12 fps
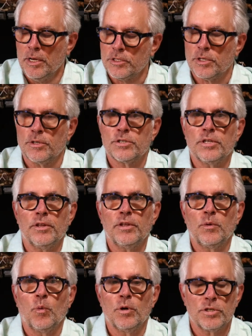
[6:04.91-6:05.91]
So there's
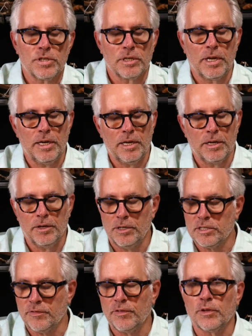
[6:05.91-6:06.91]
nothing worse than getting a
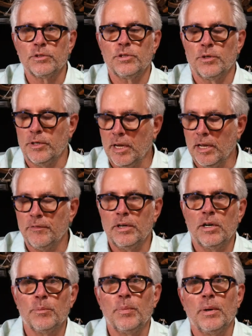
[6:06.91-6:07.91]
nice filter and you have an
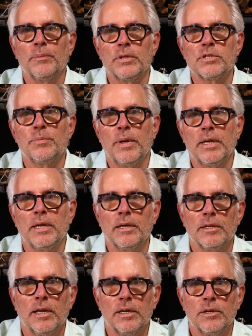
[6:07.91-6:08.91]
air pump that's making a
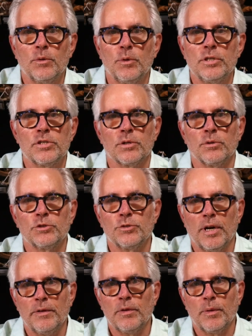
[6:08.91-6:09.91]
lot of noise. It'll
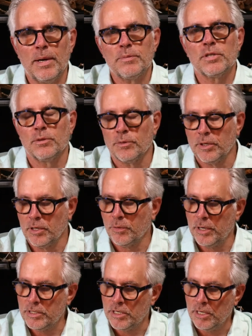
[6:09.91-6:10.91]
drive you absolutely
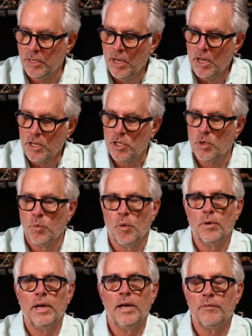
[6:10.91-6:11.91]
crazy. You
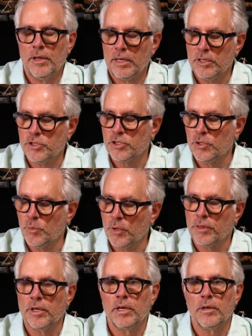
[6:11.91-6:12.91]
won't have that issue
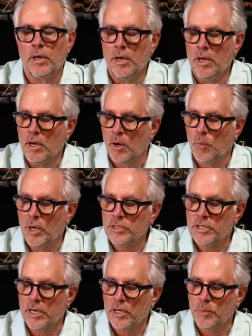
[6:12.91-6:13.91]
with the
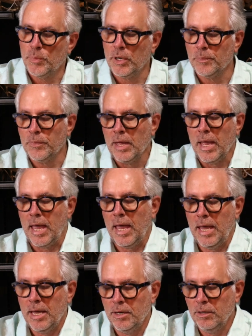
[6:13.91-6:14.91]
Awaza air pump,
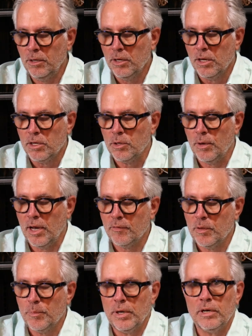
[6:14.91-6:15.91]
and you have
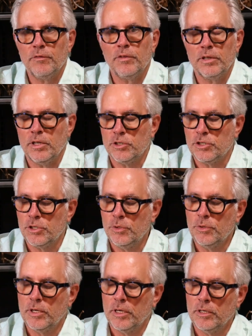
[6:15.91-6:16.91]
the benefit that
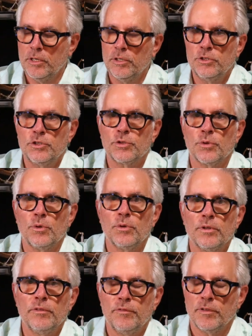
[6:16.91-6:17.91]
you can control
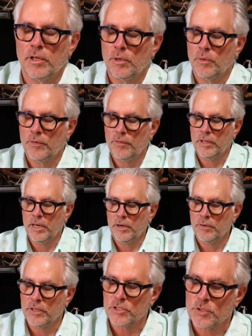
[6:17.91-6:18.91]
the flow of the
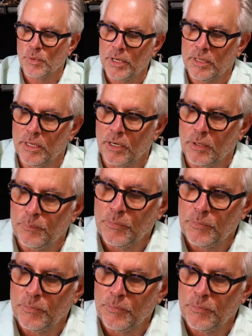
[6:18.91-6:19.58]
air that's right there.